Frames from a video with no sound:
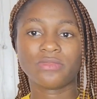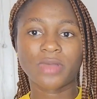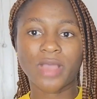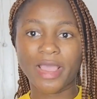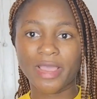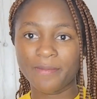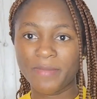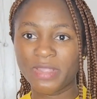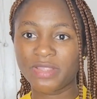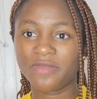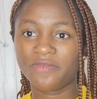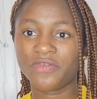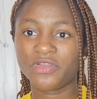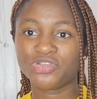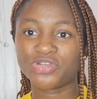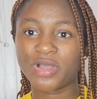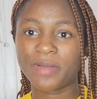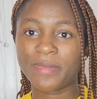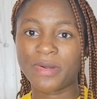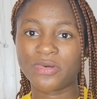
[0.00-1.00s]
I made a
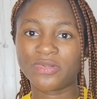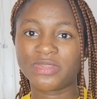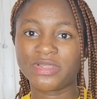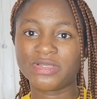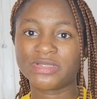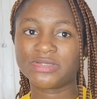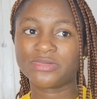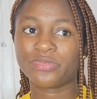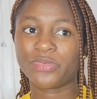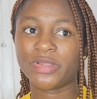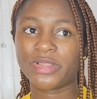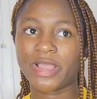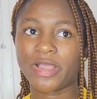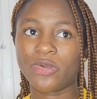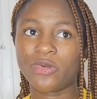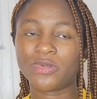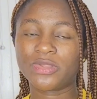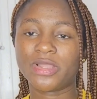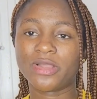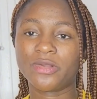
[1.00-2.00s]
video about this when I
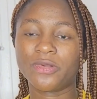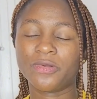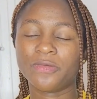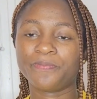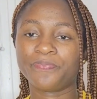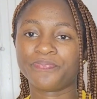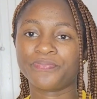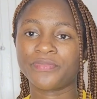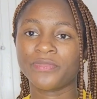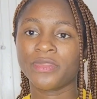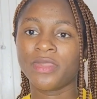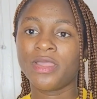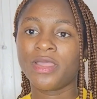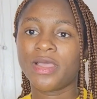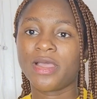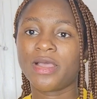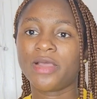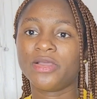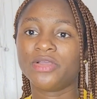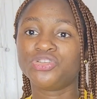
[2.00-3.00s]
got
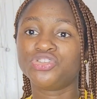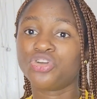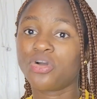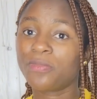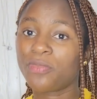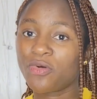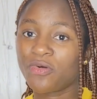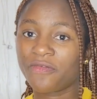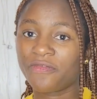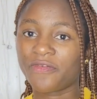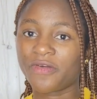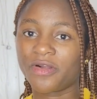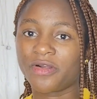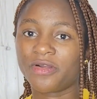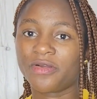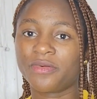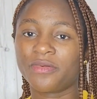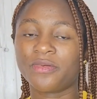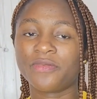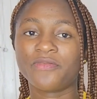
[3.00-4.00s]
a job
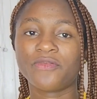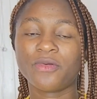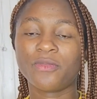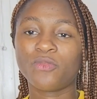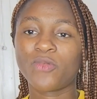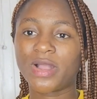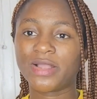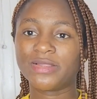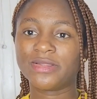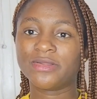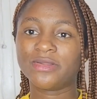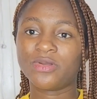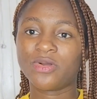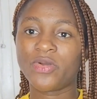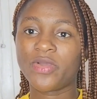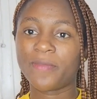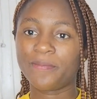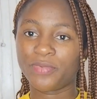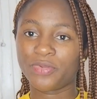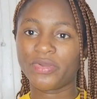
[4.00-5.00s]
offer from one
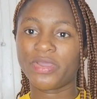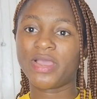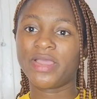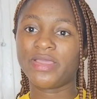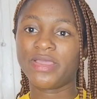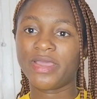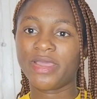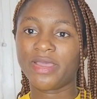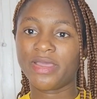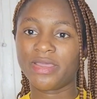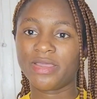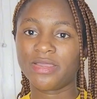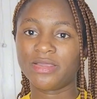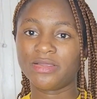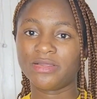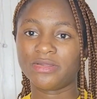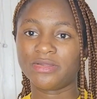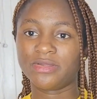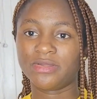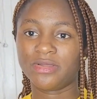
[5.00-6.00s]
employer here
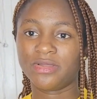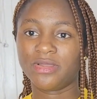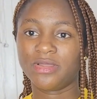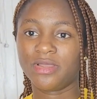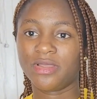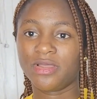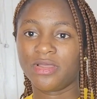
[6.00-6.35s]
in